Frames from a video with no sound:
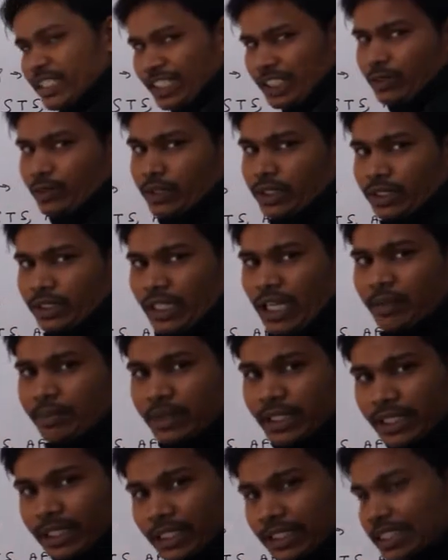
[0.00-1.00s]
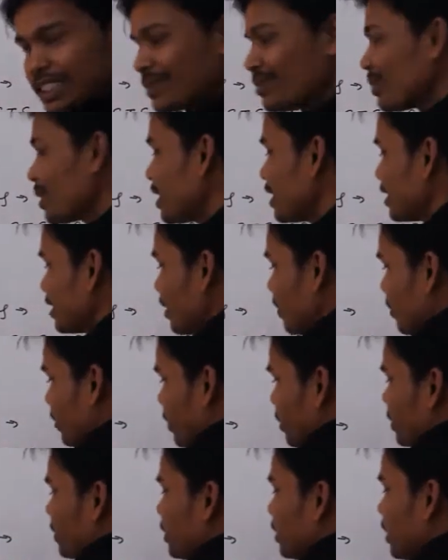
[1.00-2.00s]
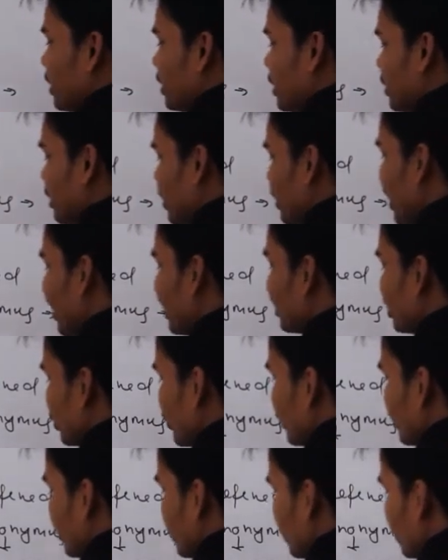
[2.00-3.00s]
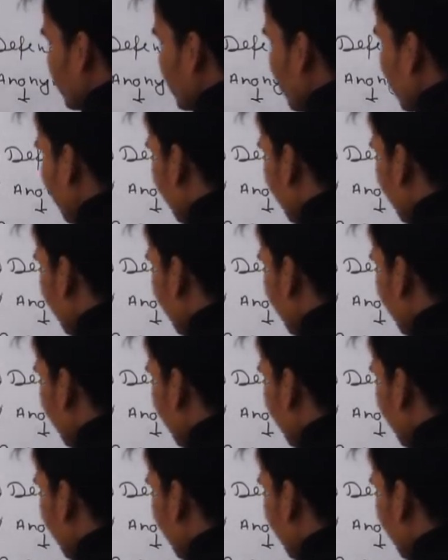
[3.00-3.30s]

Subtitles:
sequences. I am taking simple examples. That is the 9 sequences.